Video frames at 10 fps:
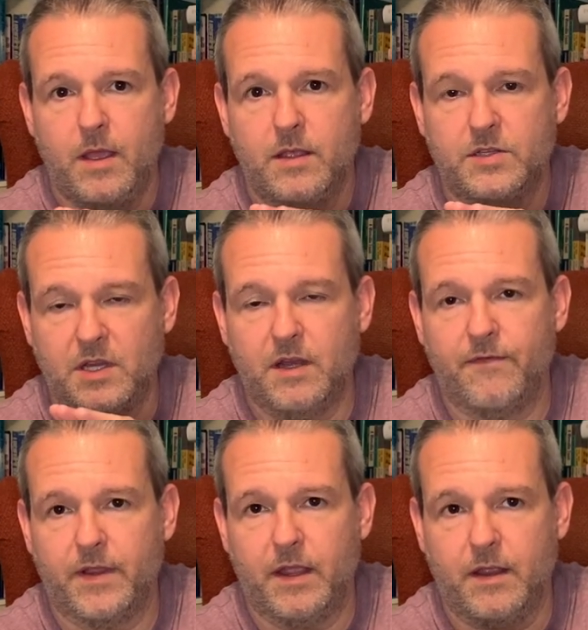
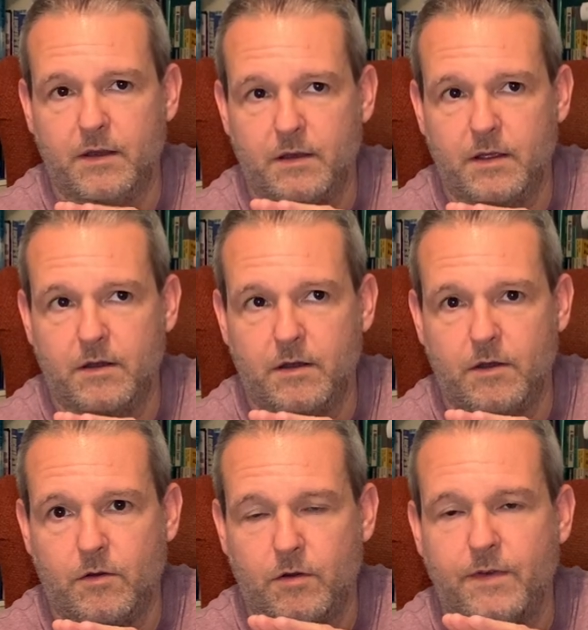significant
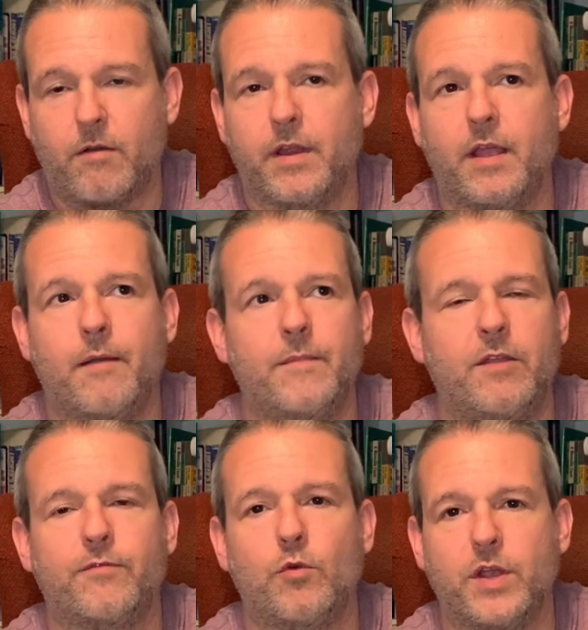or very
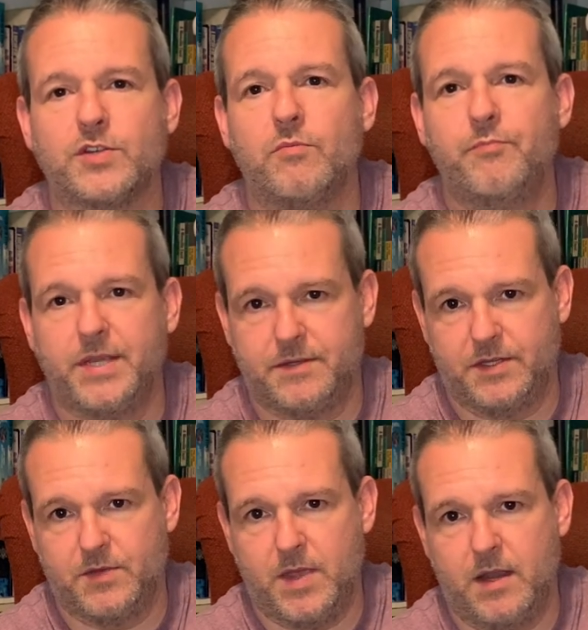influential
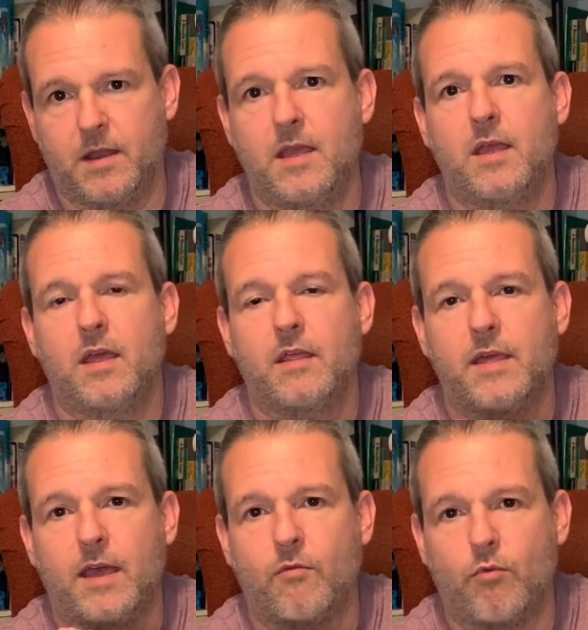businessmen
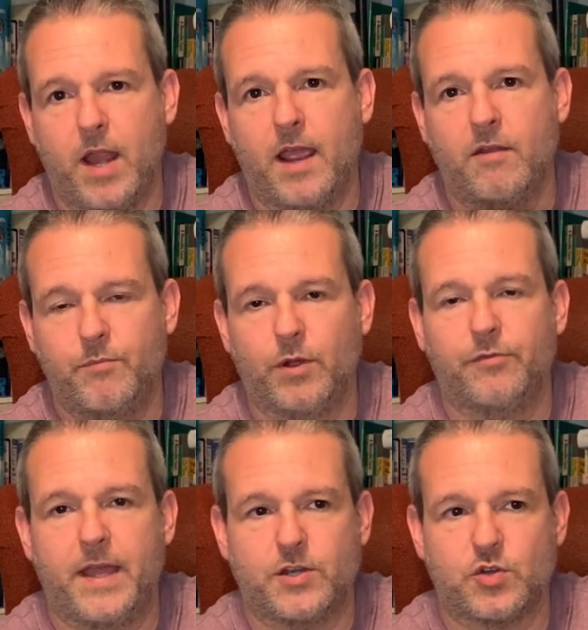that ran and
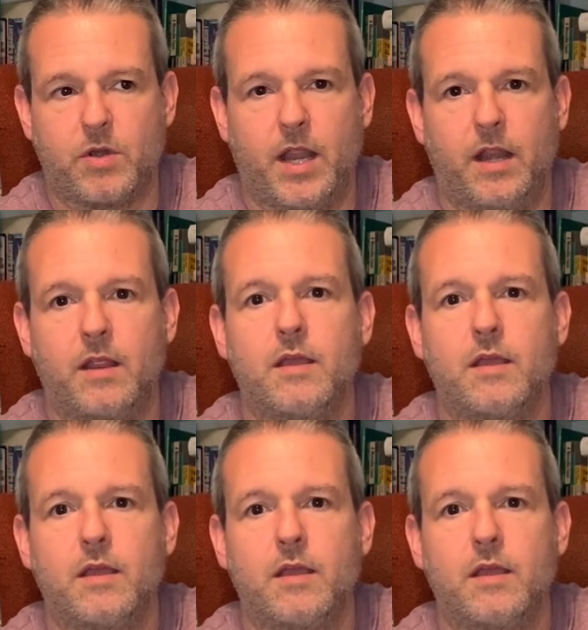built that trade